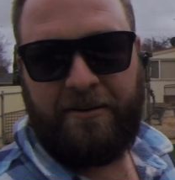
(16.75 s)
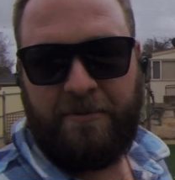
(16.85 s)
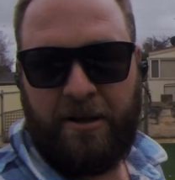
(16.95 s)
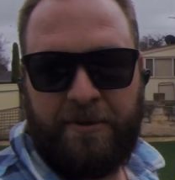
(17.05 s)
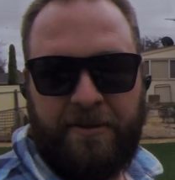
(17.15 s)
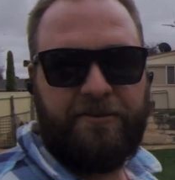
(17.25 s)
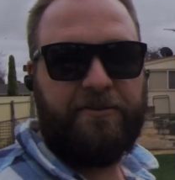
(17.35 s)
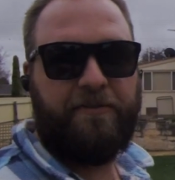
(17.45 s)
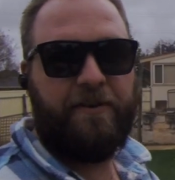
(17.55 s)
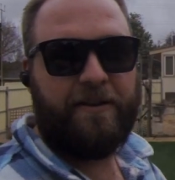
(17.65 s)
at the moment. This
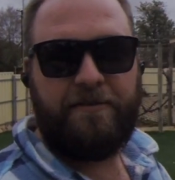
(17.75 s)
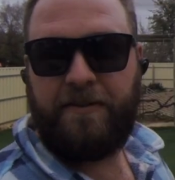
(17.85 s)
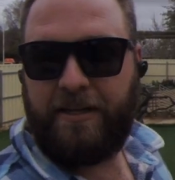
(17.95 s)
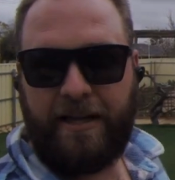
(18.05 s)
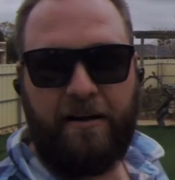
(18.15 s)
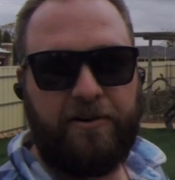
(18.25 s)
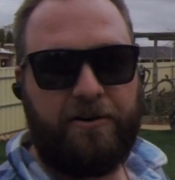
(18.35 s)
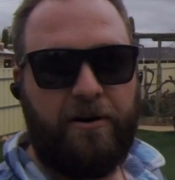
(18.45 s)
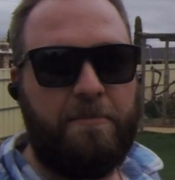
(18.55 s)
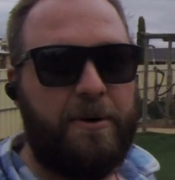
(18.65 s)
is effectively a cover
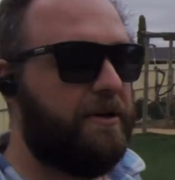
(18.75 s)
crop.